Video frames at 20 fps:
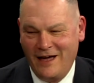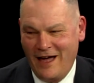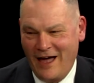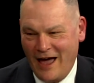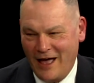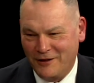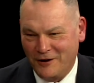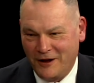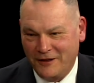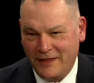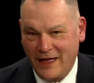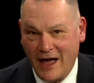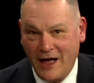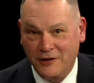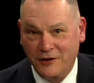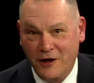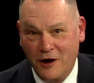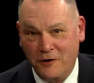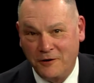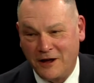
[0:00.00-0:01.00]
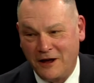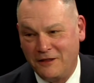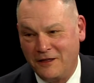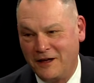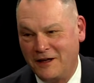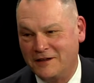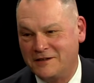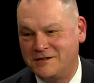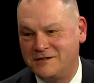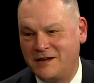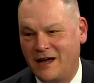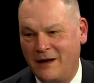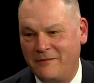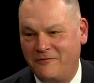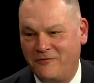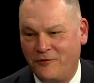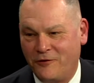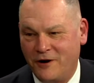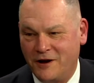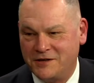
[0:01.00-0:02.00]
And on that note, I think it's time
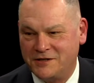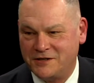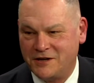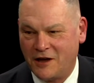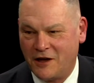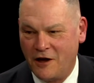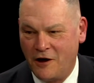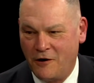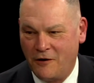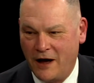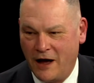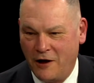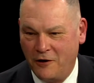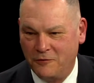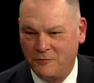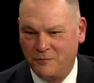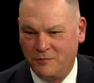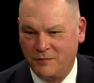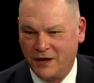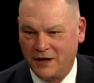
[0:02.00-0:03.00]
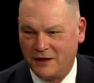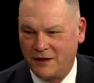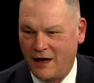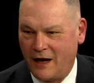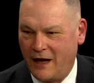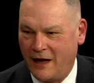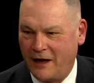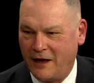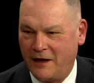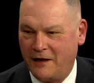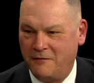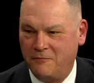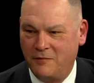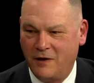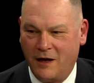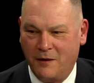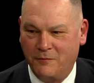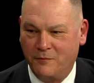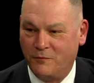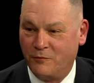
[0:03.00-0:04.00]
for us to go out, but I
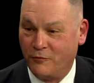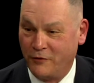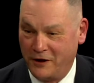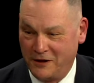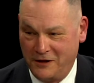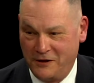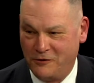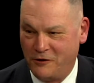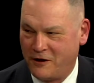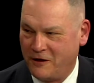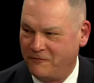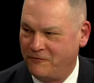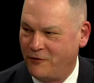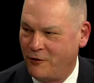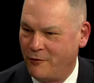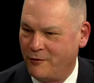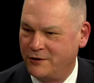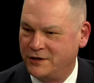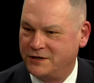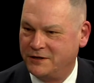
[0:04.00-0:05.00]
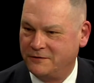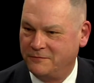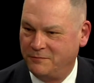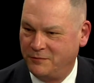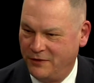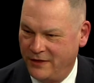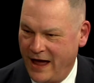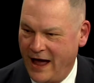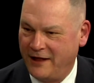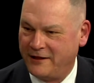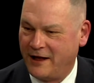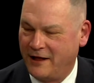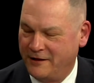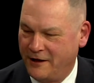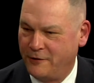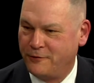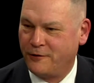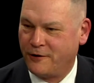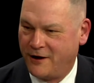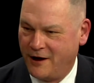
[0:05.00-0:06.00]
am really looking forward to that and
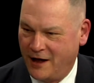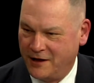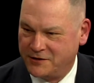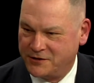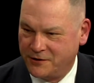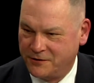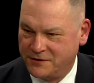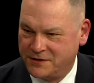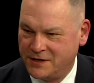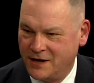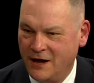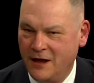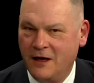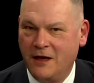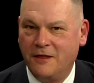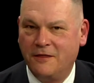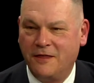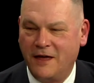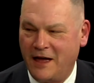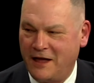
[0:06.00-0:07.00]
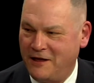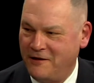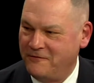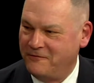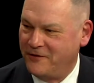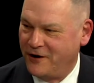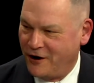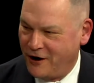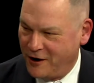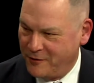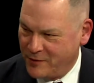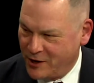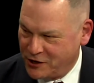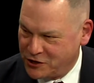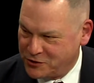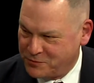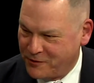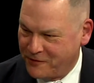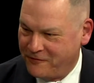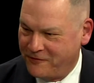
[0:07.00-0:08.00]
other concerts. Thank you very
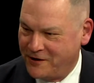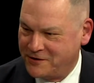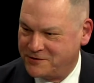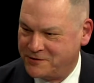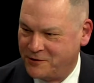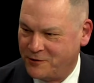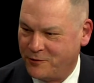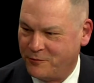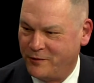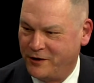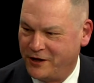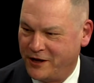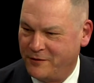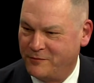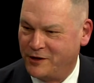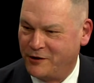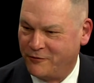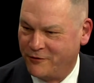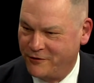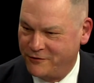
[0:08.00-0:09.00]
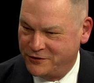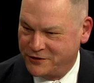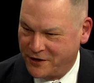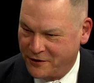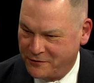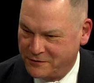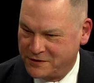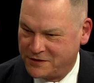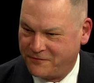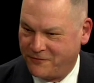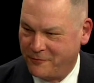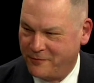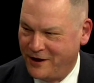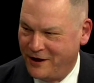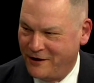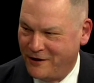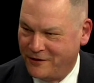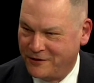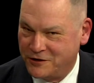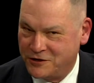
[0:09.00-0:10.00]
much, Professor William LaRue Jones, for
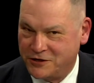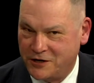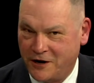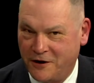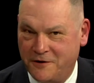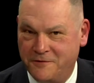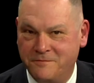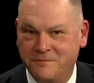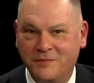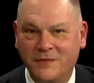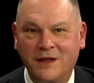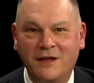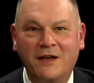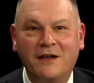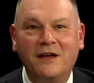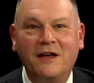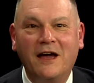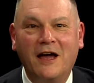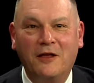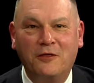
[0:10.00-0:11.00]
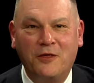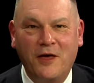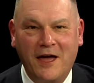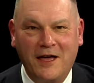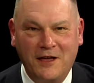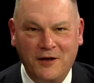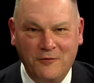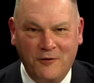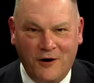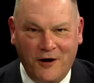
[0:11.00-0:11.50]
being on the show, and thank you